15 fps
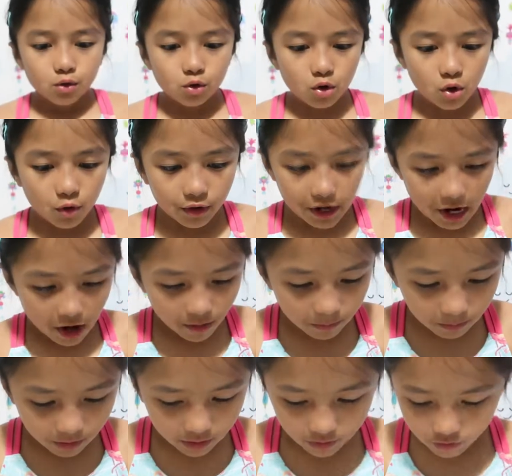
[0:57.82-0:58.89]
so now
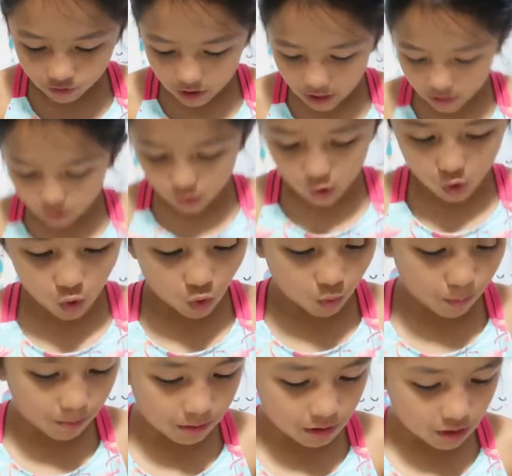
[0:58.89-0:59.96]
I'm gonna try to
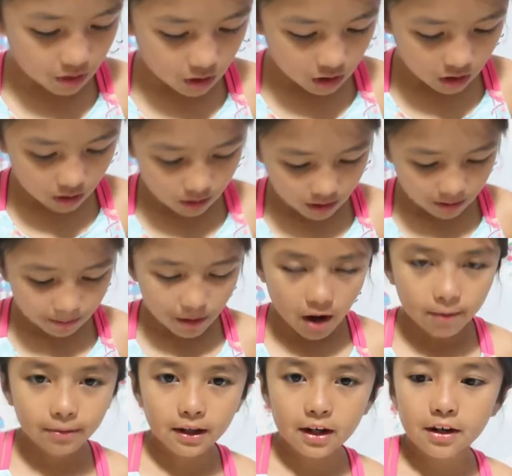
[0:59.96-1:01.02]
open it.
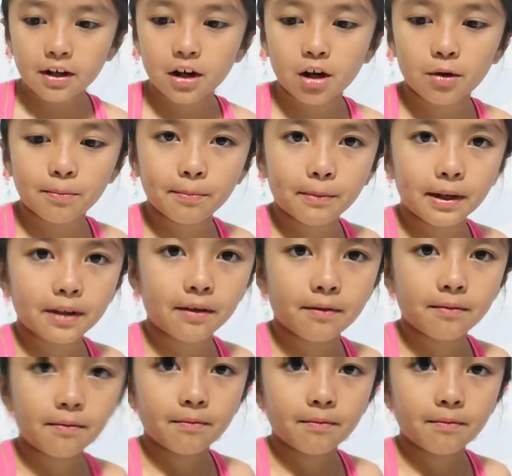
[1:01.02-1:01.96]
Mom, can you help me?